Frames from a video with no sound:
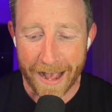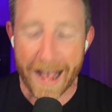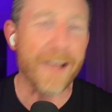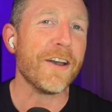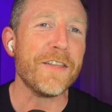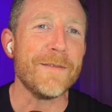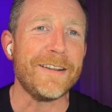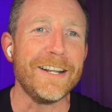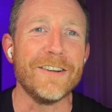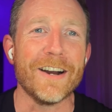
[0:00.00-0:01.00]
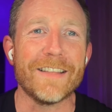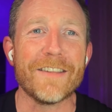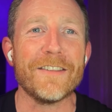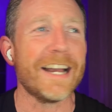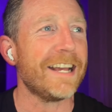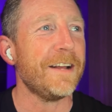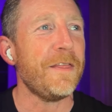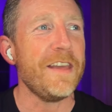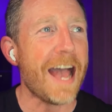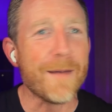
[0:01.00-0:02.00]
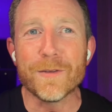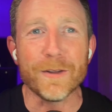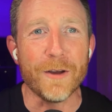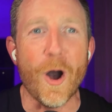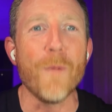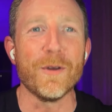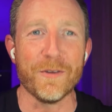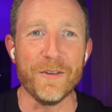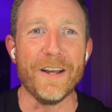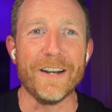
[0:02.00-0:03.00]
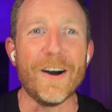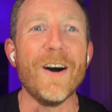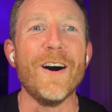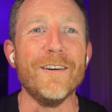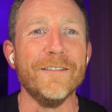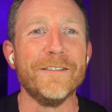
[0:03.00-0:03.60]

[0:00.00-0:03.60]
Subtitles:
As I think about TikTok, that's like the absolute opposite of